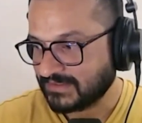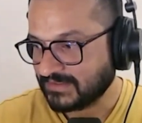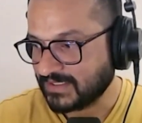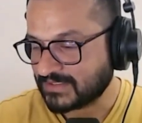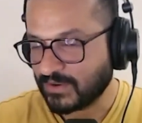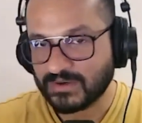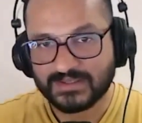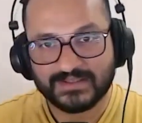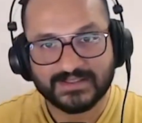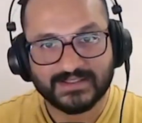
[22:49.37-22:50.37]
let's call
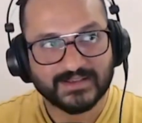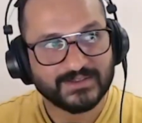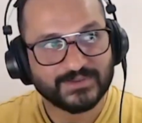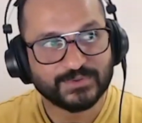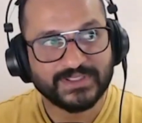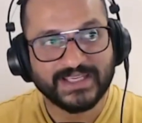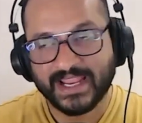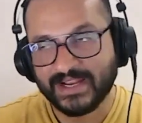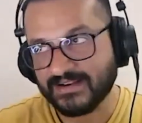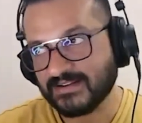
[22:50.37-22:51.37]
it to the
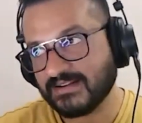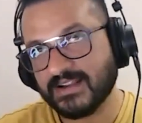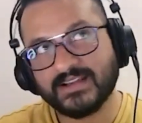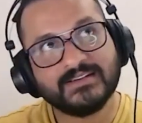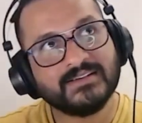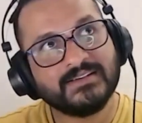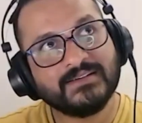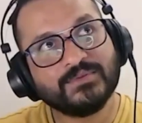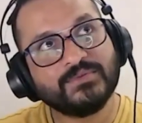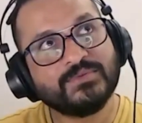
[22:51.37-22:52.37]
end, right?
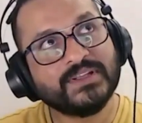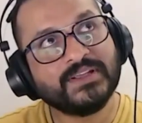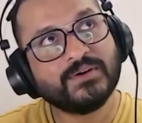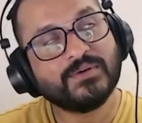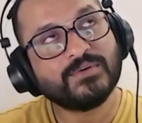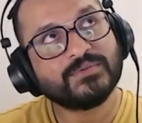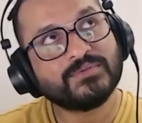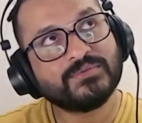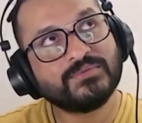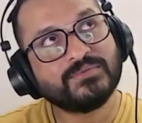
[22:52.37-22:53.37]
To the
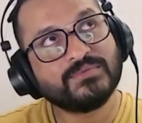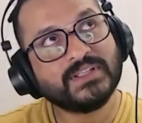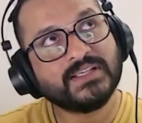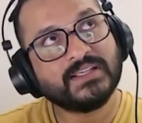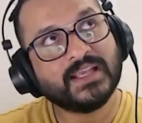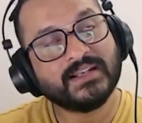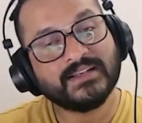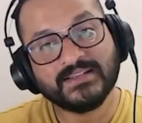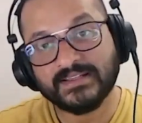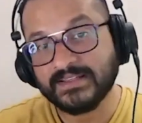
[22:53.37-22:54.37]
end,
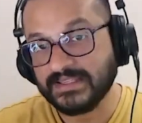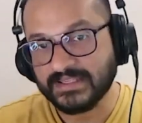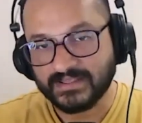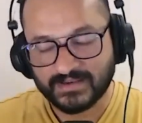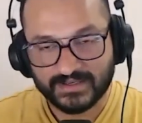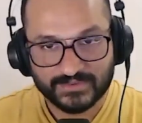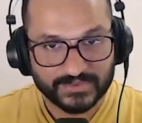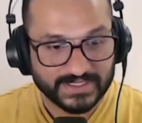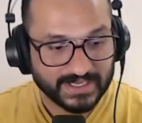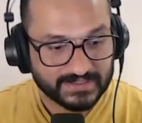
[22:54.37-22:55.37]
TTE, right? To
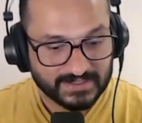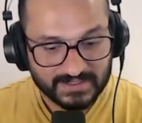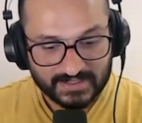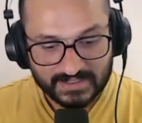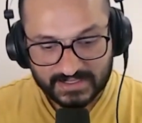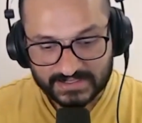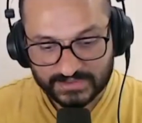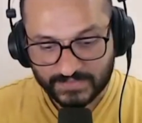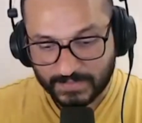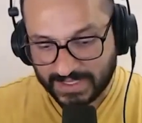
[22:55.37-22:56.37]
the end. So
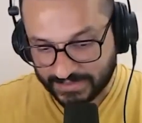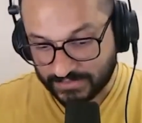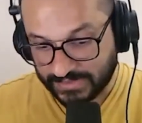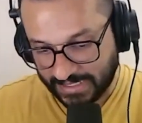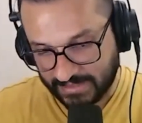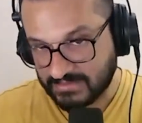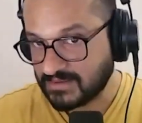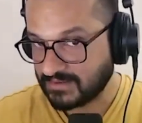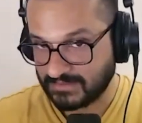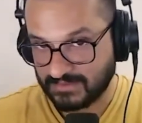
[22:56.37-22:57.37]
if you made it to the end,
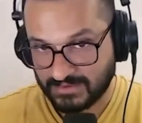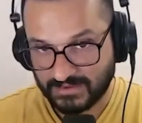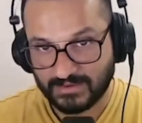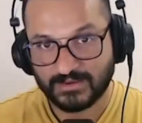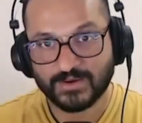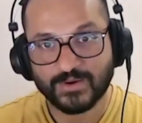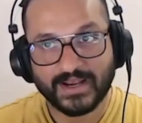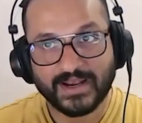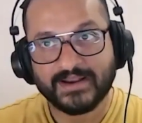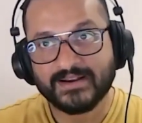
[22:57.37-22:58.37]
go ahead
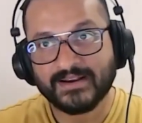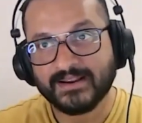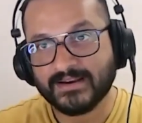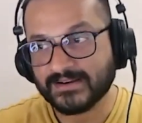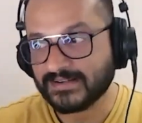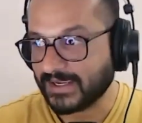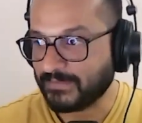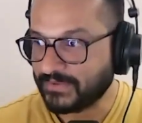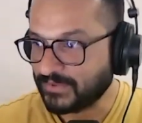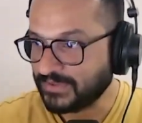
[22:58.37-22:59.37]
and type
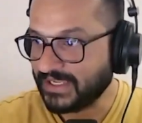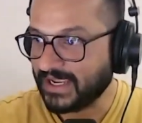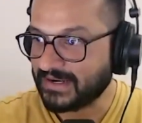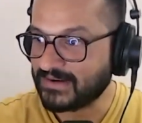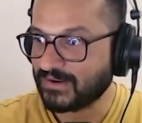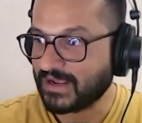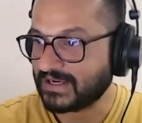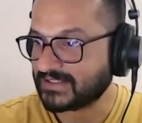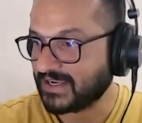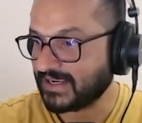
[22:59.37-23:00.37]
to the end or
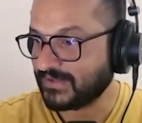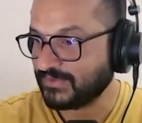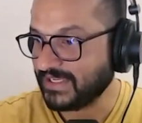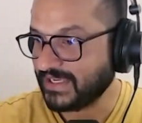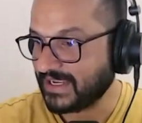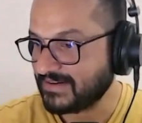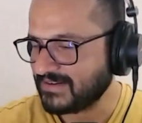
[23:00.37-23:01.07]
hashtag to the end.